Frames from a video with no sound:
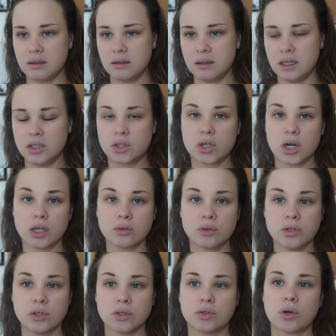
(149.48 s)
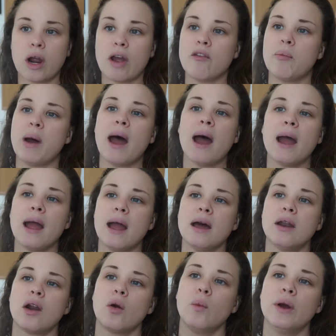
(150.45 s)
these trucks will just drive by
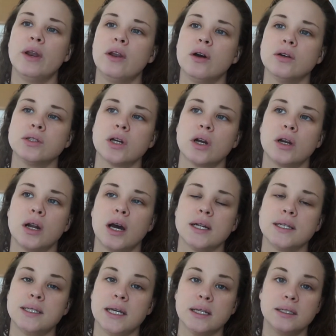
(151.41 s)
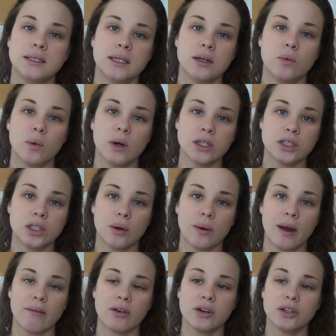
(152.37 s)
and our windows are not tinted
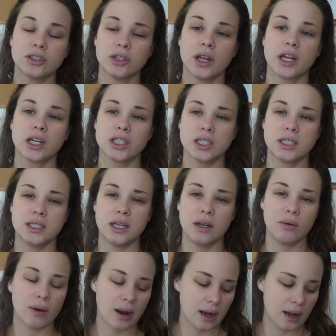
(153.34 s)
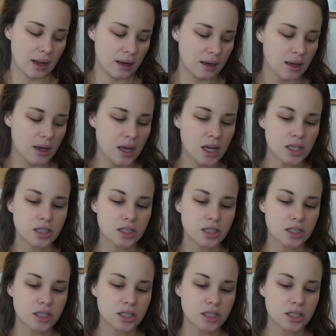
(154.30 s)
whatsoever, so they can just see right in.